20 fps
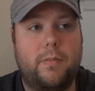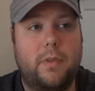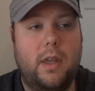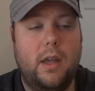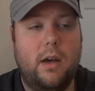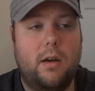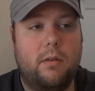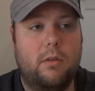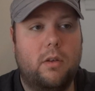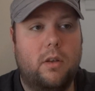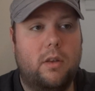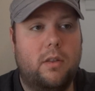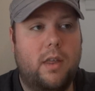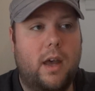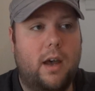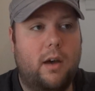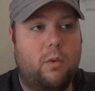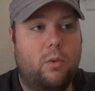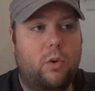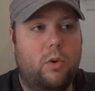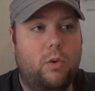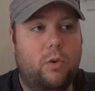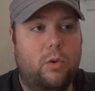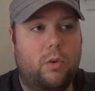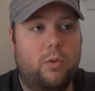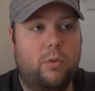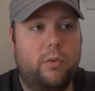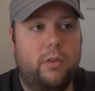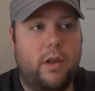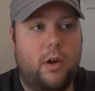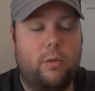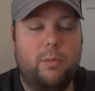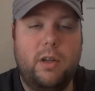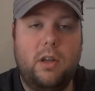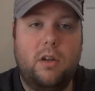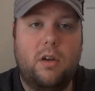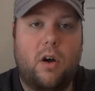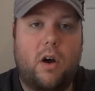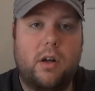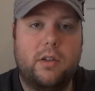yeah, that'll
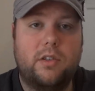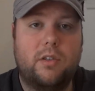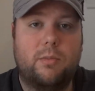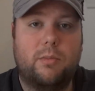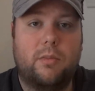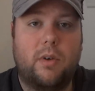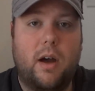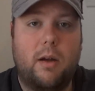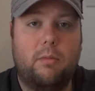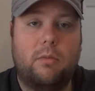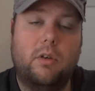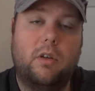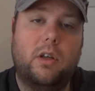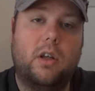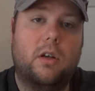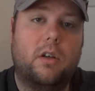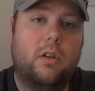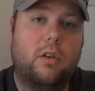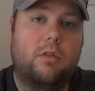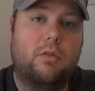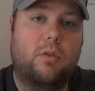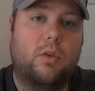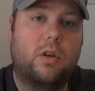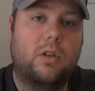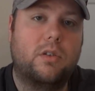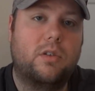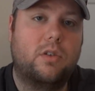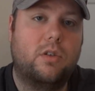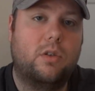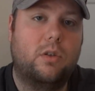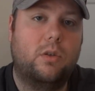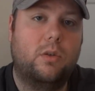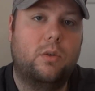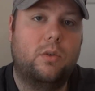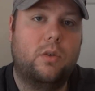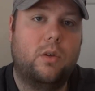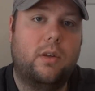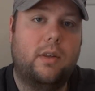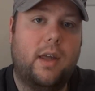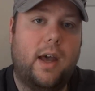be awesome. I'm really gonna look forward
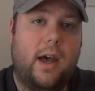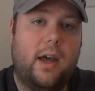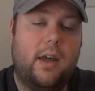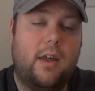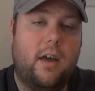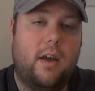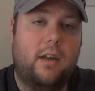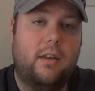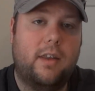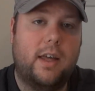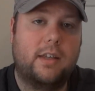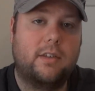to doing that, and